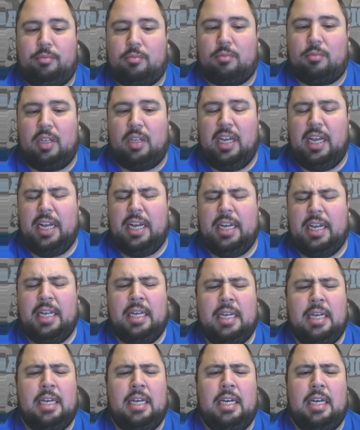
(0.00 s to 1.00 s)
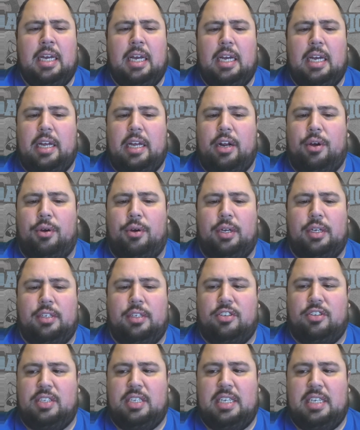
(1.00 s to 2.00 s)
And, you know,
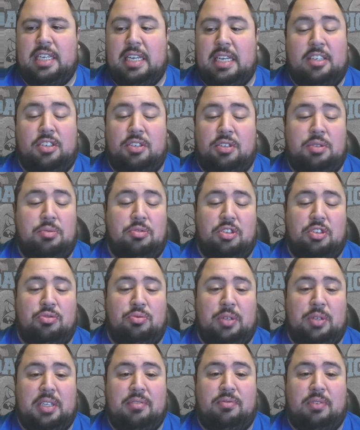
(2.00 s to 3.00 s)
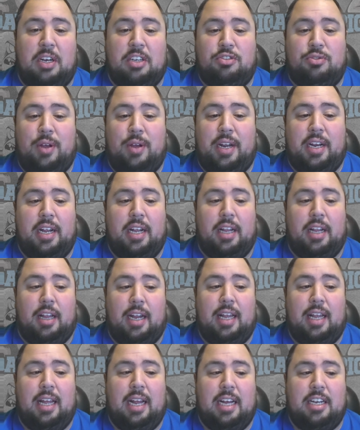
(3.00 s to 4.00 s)
just he, he, just, he was just really frustrated. And a lot
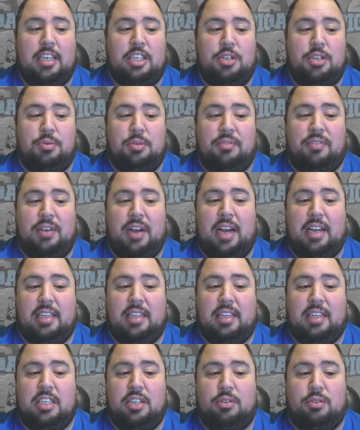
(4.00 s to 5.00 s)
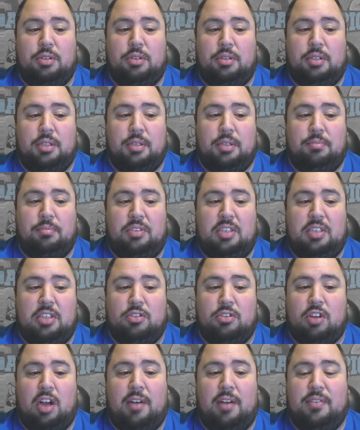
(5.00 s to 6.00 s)
of that had to do with the fact that, you know, the, the
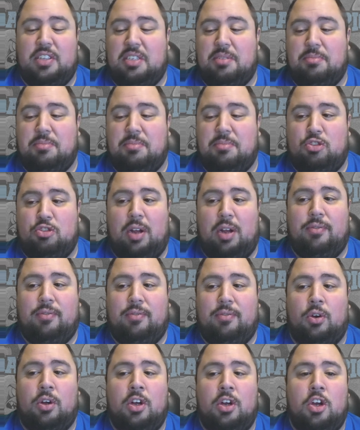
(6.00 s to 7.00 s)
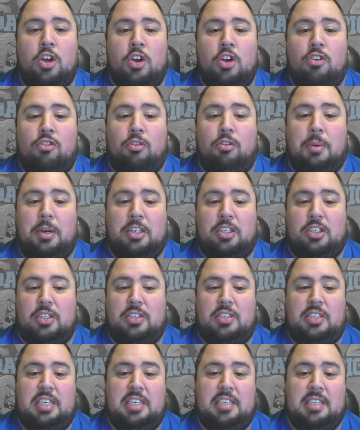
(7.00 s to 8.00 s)
Steelers offense had been dreadful for much of the
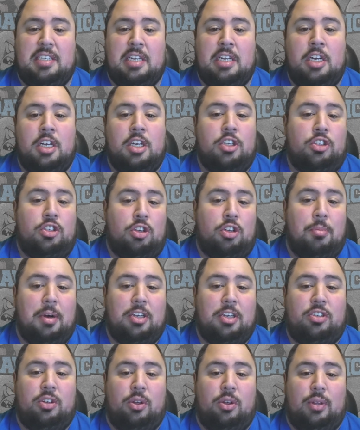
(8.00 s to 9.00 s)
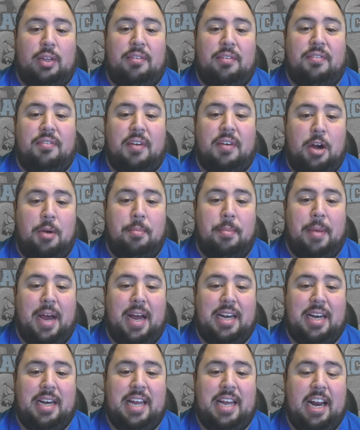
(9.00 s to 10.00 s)
season, so much so that they fired
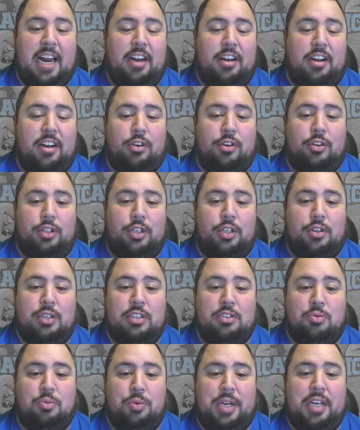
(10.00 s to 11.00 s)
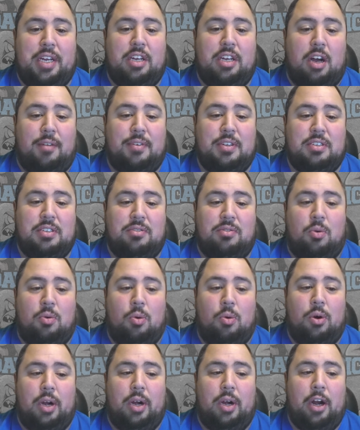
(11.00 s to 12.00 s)
Matt Canada earlier this week, offensive
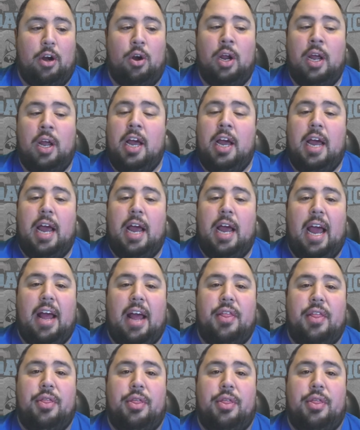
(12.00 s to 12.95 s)
coordinator. And